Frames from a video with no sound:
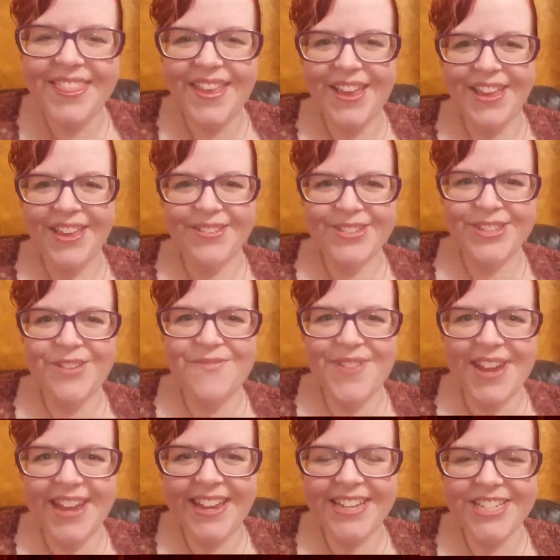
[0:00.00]
thank you so
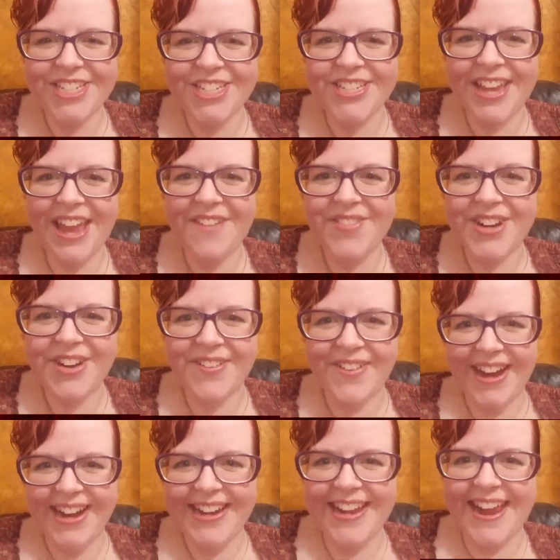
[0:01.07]
much. Have a
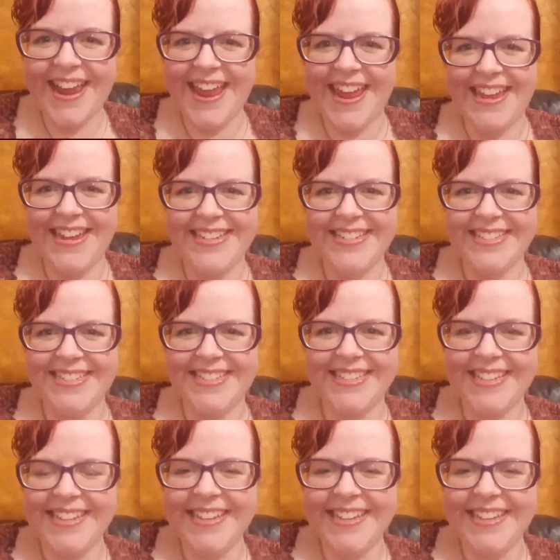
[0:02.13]
great night.